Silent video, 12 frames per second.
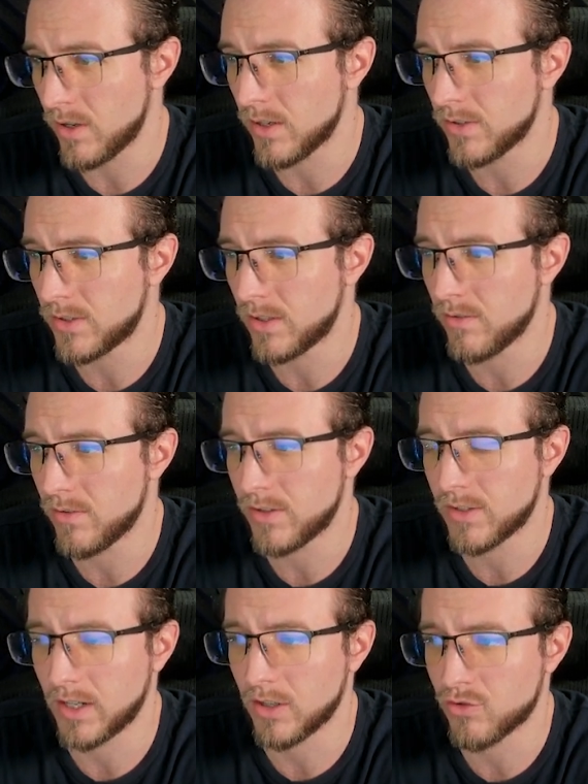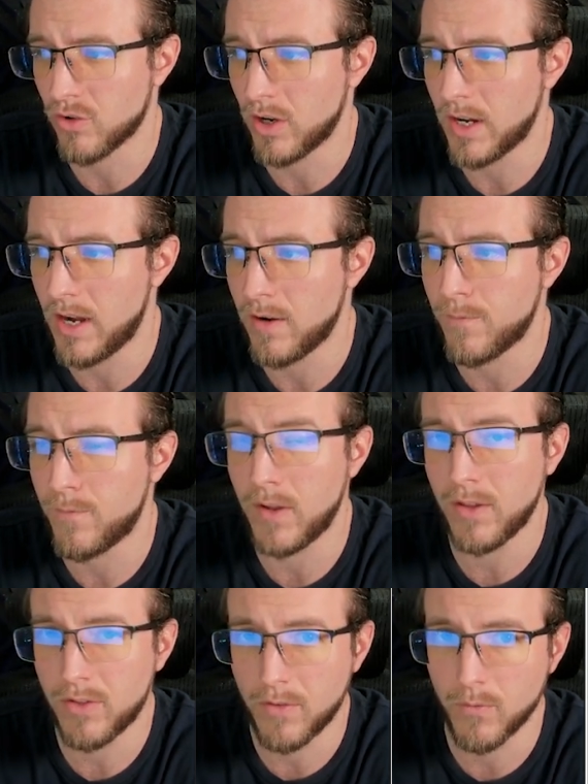could consider this like a truncated
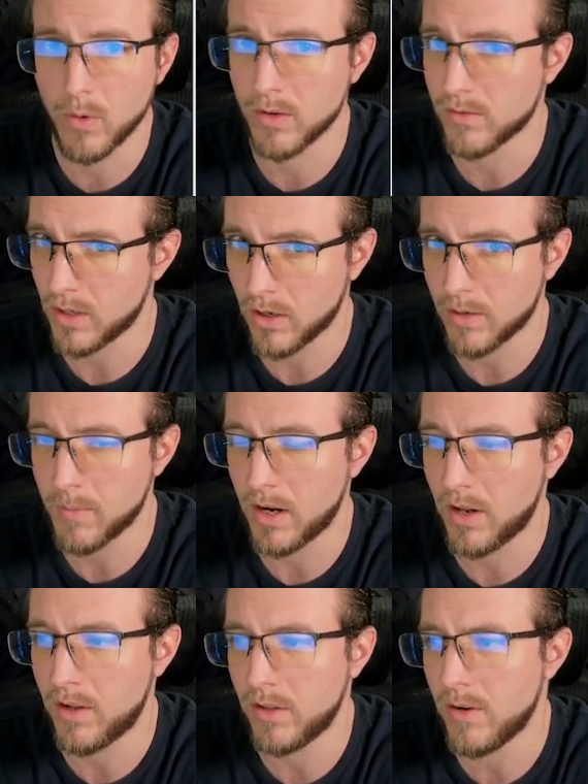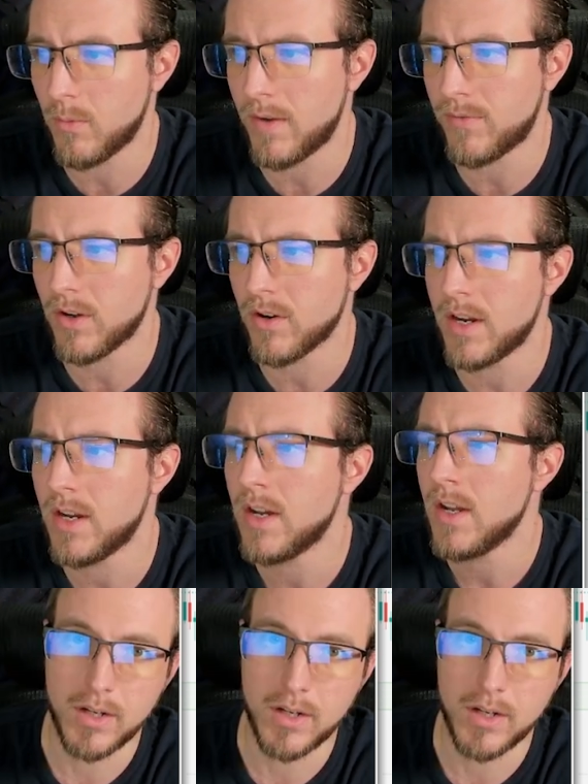fifth if we're talking about Elliott wave theory.